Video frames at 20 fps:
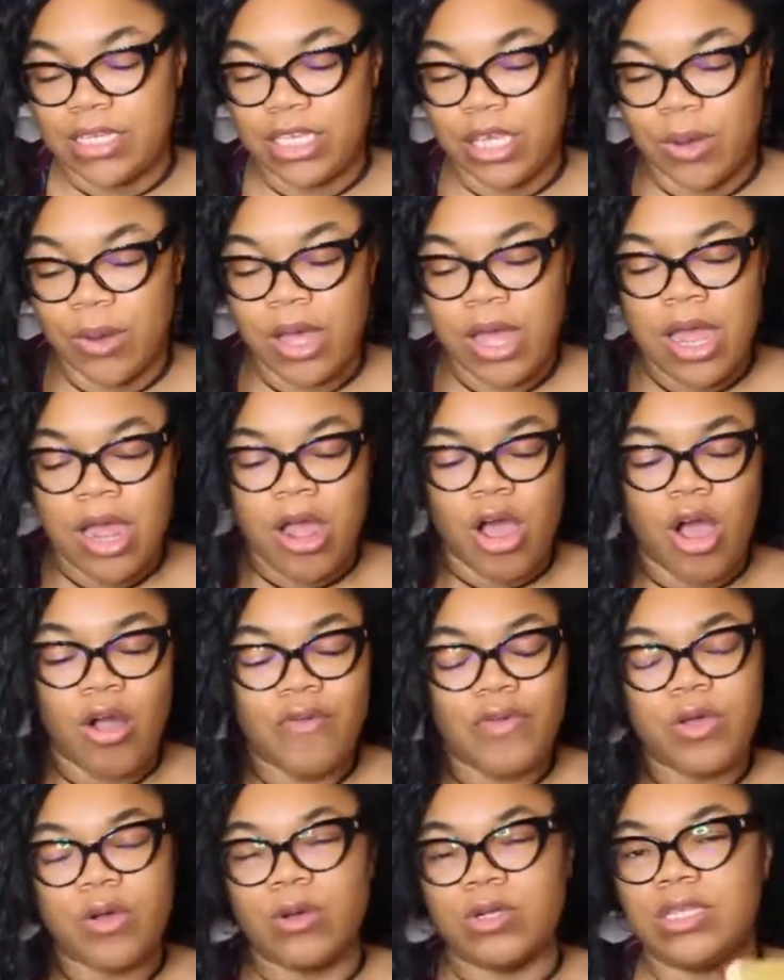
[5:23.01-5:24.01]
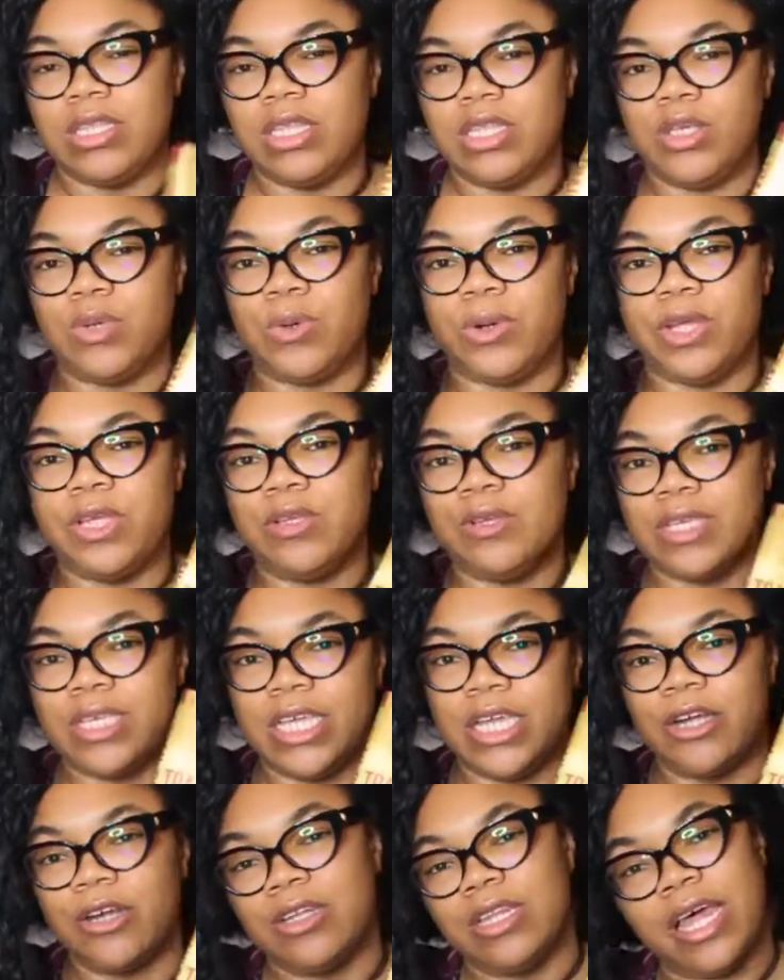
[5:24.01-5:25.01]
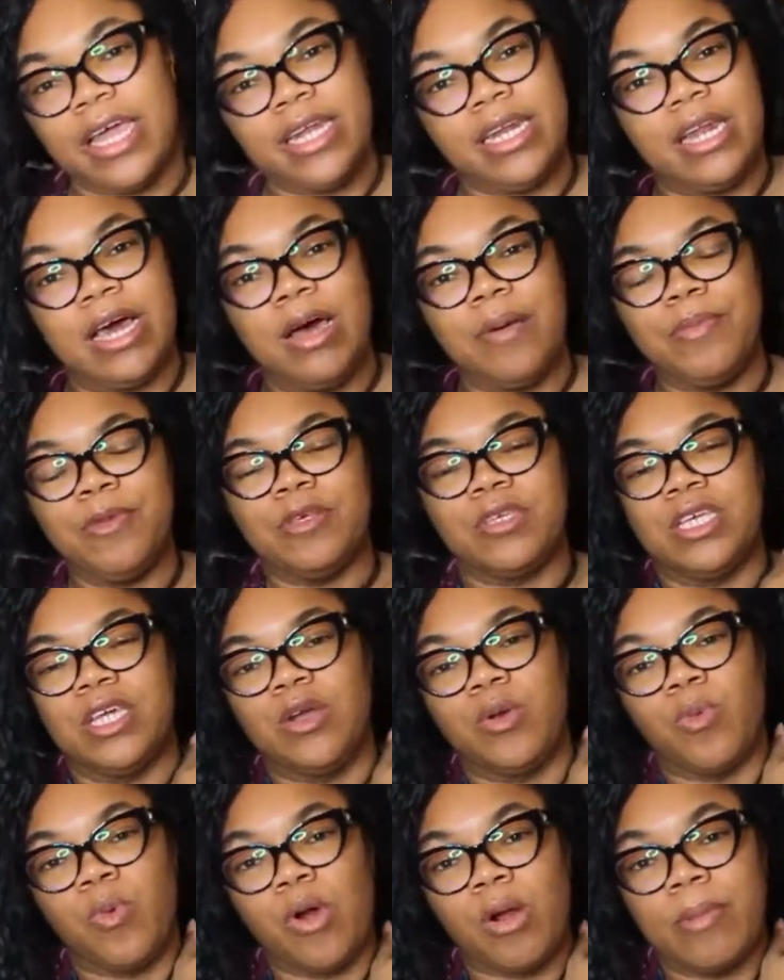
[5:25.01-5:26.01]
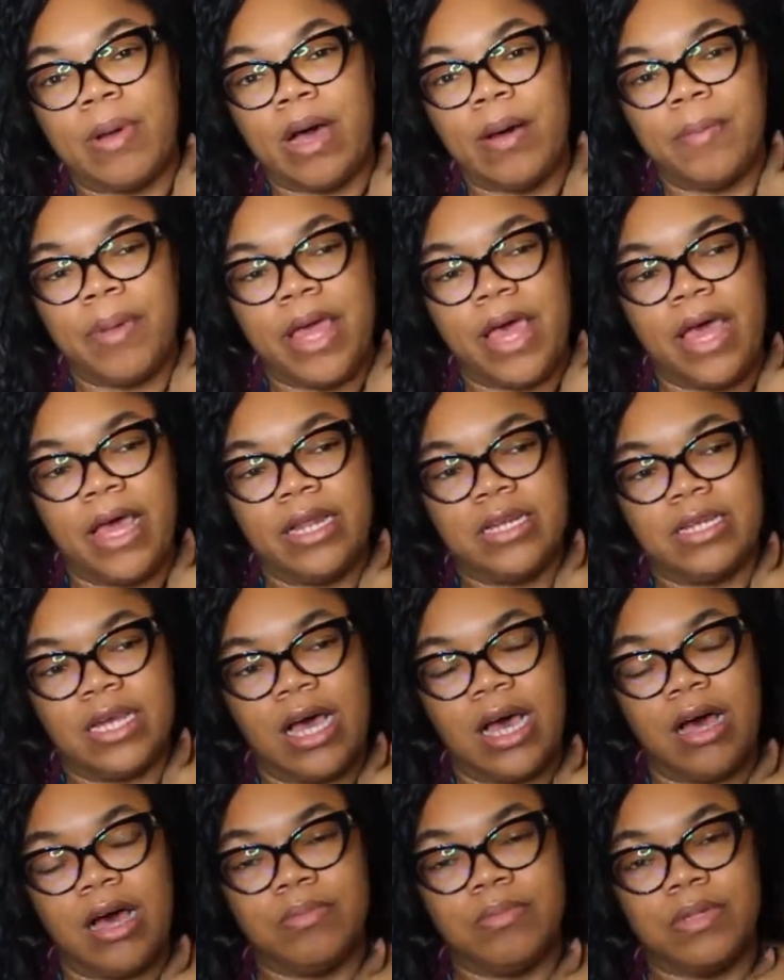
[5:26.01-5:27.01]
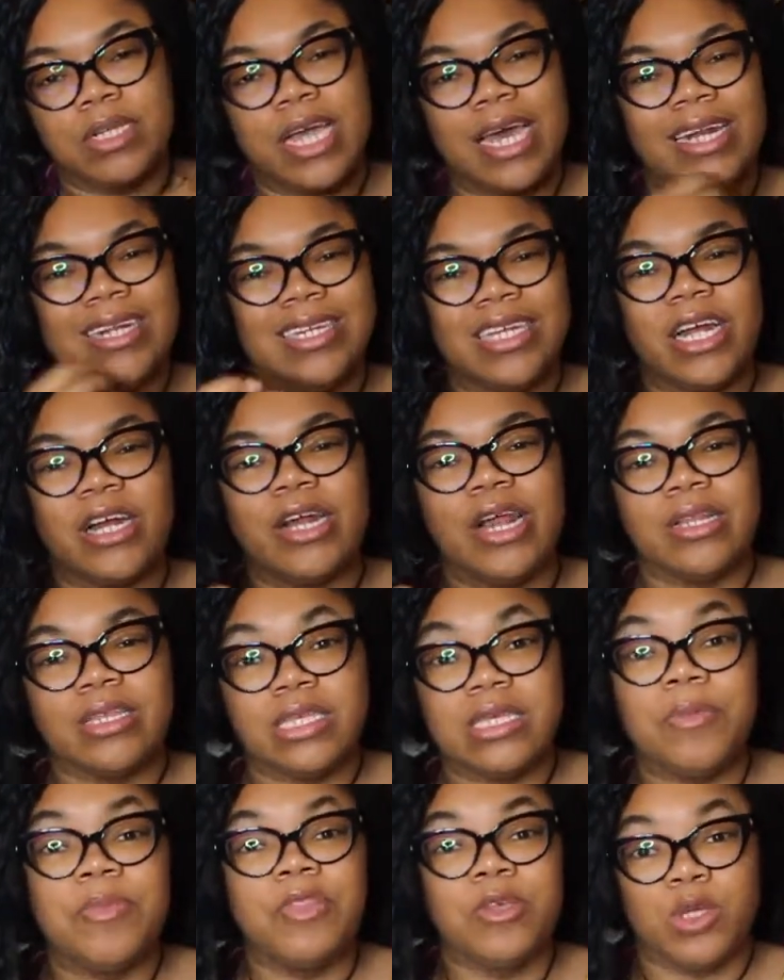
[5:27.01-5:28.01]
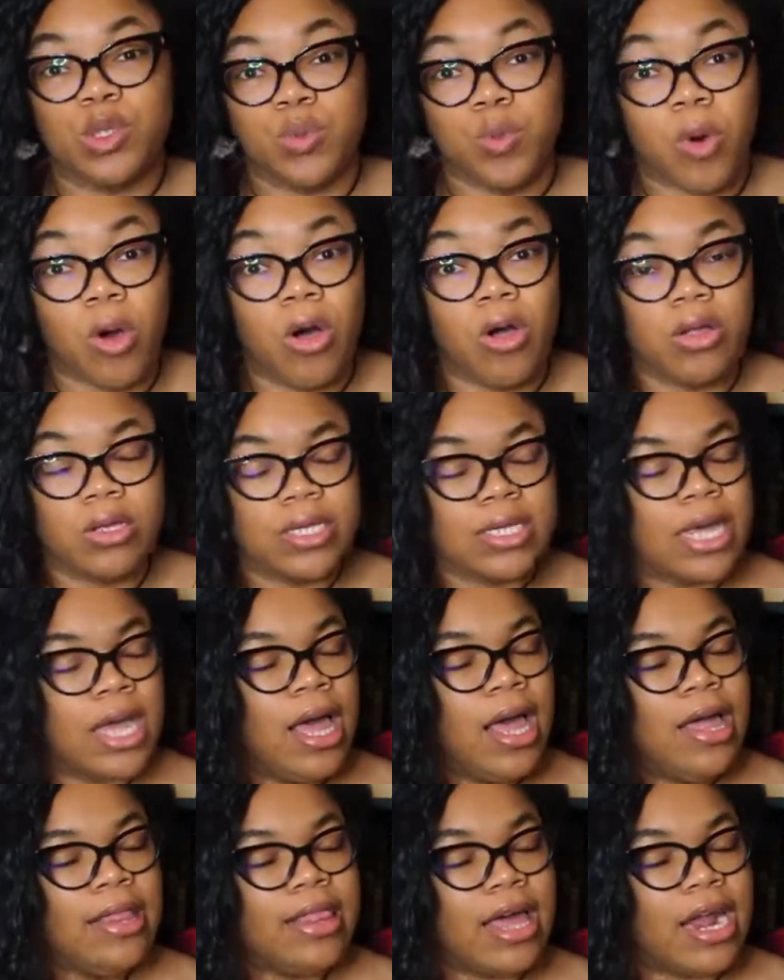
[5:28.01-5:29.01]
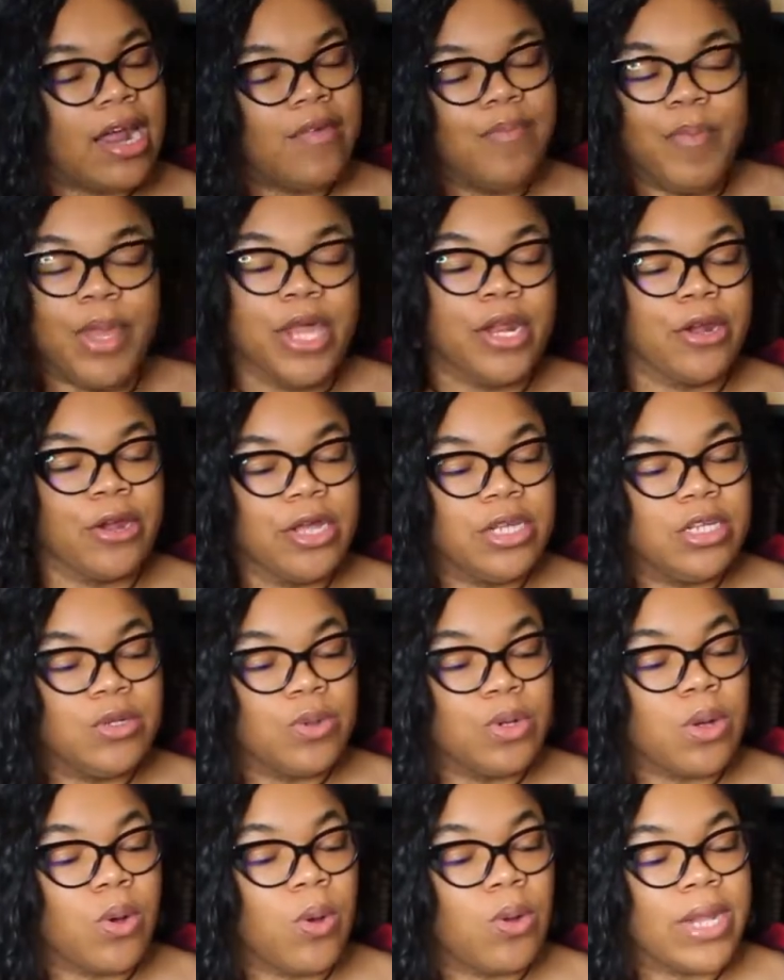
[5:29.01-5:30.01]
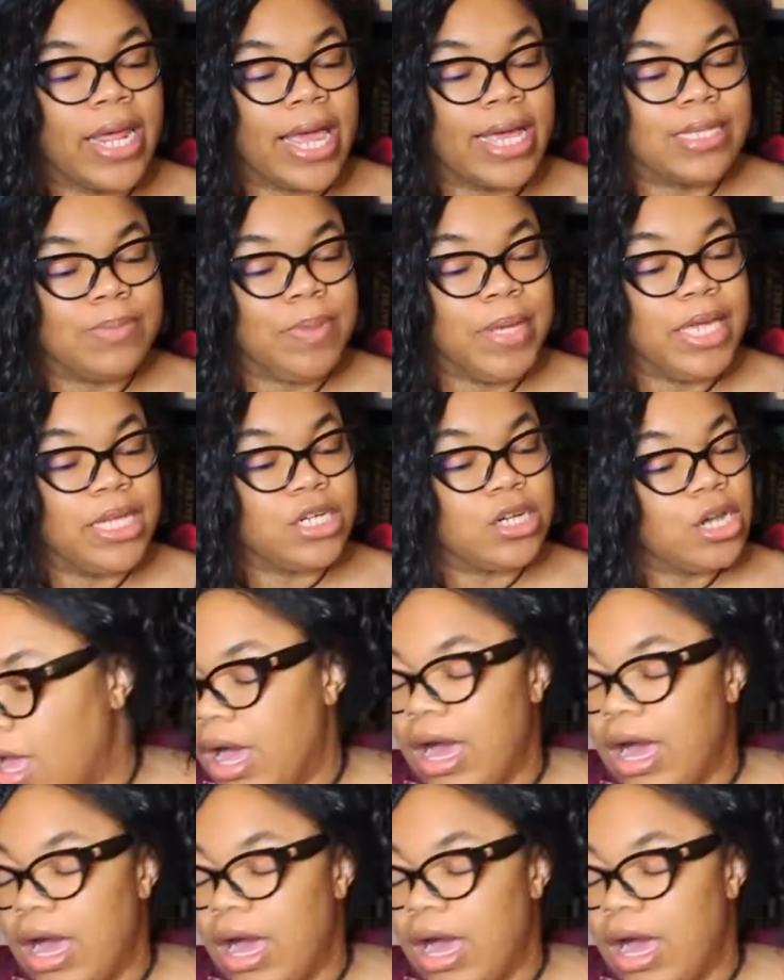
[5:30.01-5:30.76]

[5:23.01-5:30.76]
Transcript: So over the course of the story, you'll see her lighten up, you'll see her warm up, and kind of tear down some of those walls that have made her into a cold-ass bitch.